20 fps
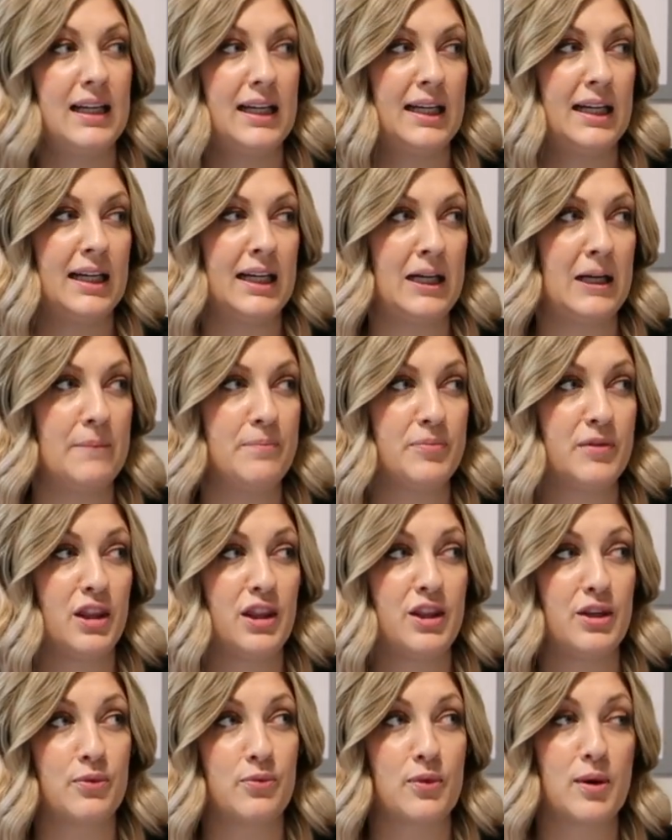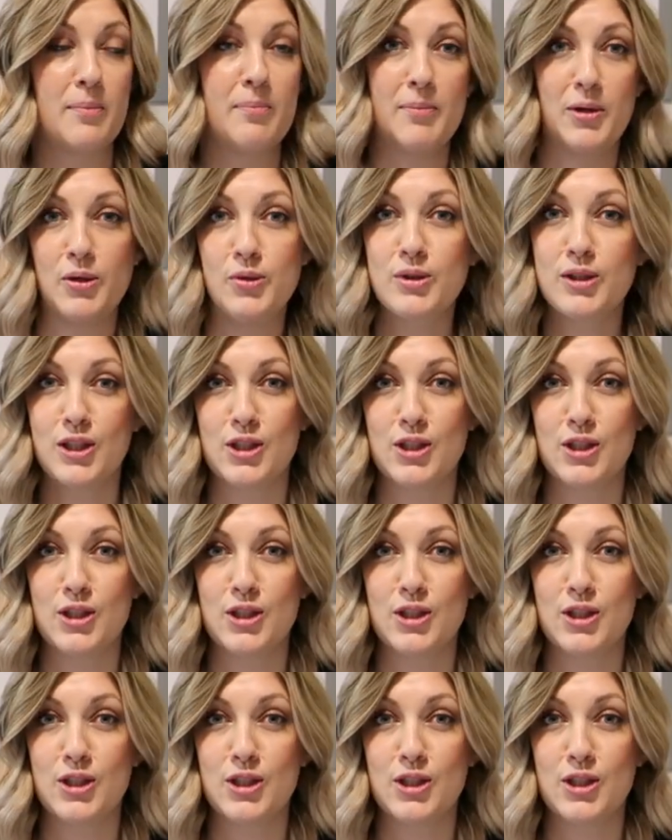the remote